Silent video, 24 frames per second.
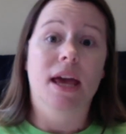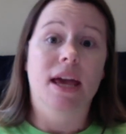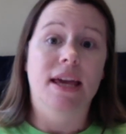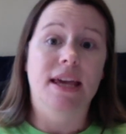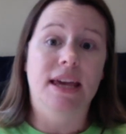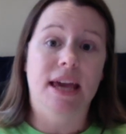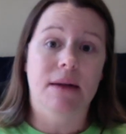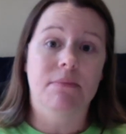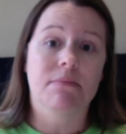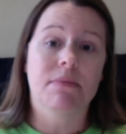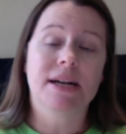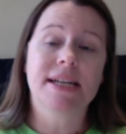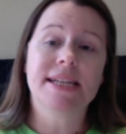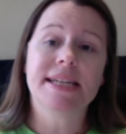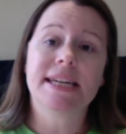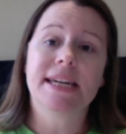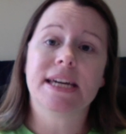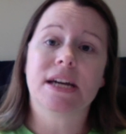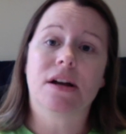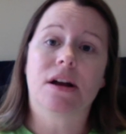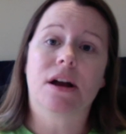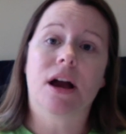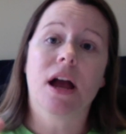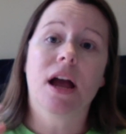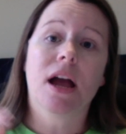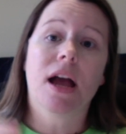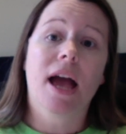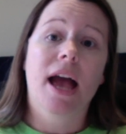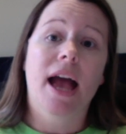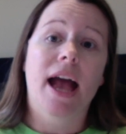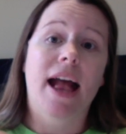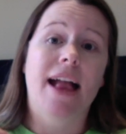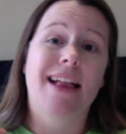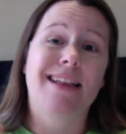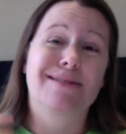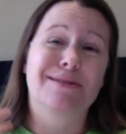get money here.
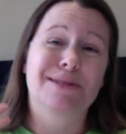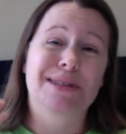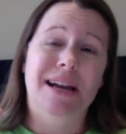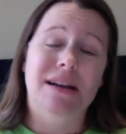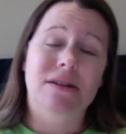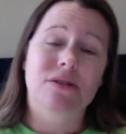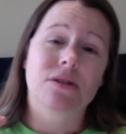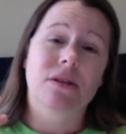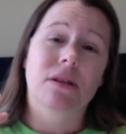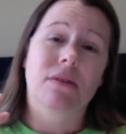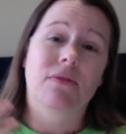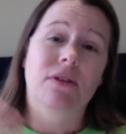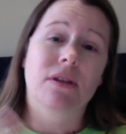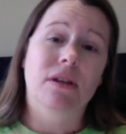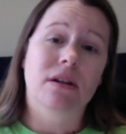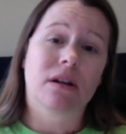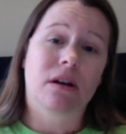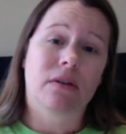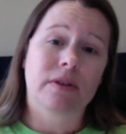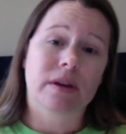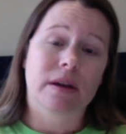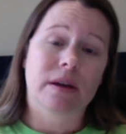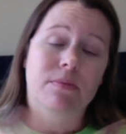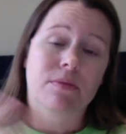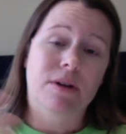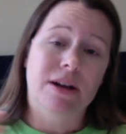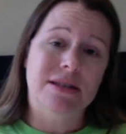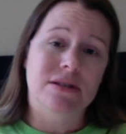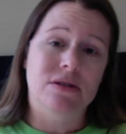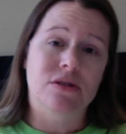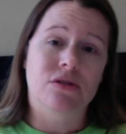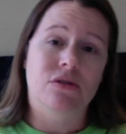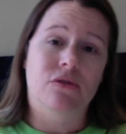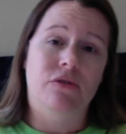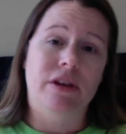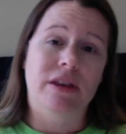And there was actually the Philadelphia Press,
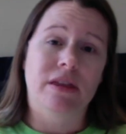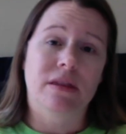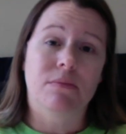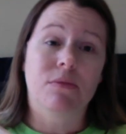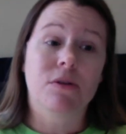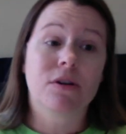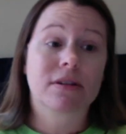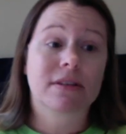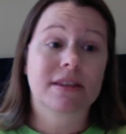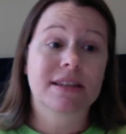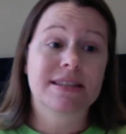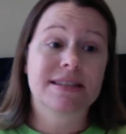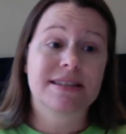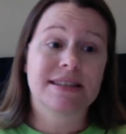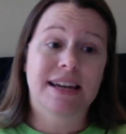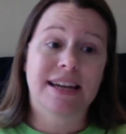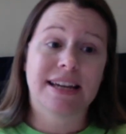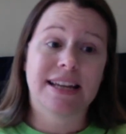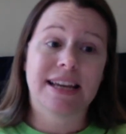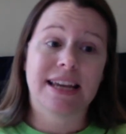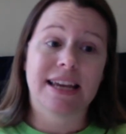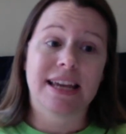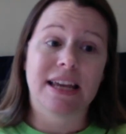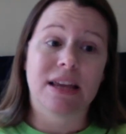as you read in the book, that said